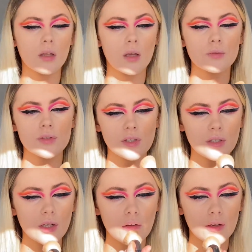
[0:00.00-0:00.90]
I'm just going
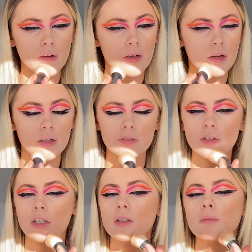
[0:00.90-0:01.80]
to go
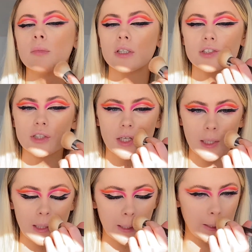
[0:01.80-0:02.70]
over my
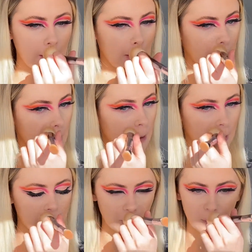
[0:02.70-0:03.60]
chin
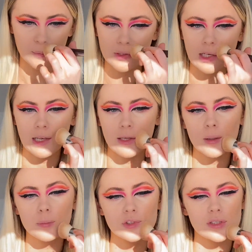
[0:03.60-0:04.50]
and top
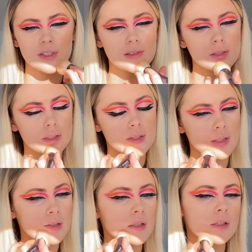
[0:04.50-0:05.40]
lip just to
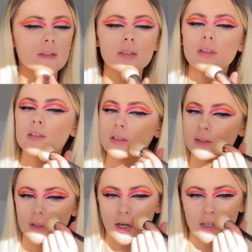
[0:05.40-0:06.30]

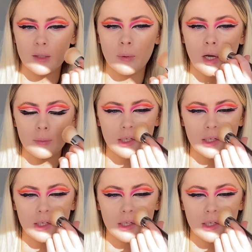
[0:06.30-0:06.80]
darken them up a